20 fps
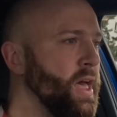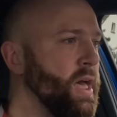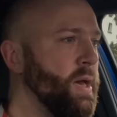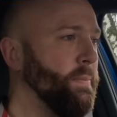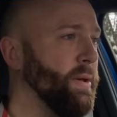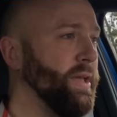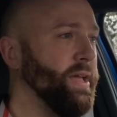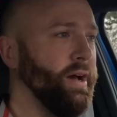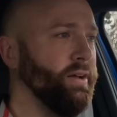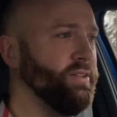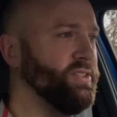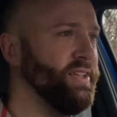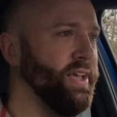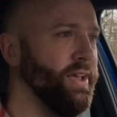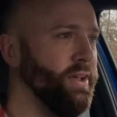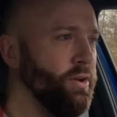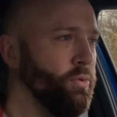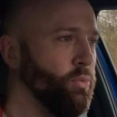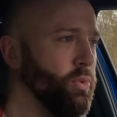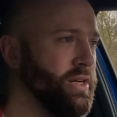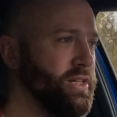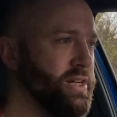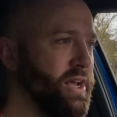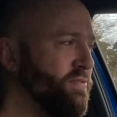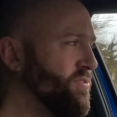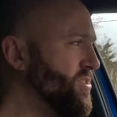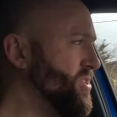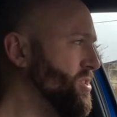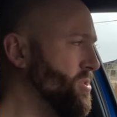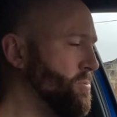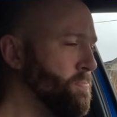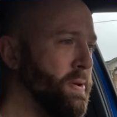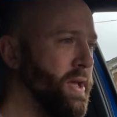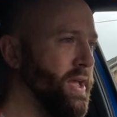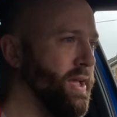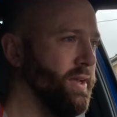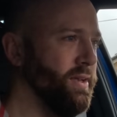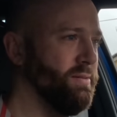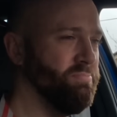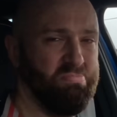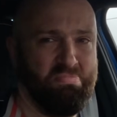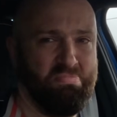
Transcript: But yeah, I'd say whichever you pick,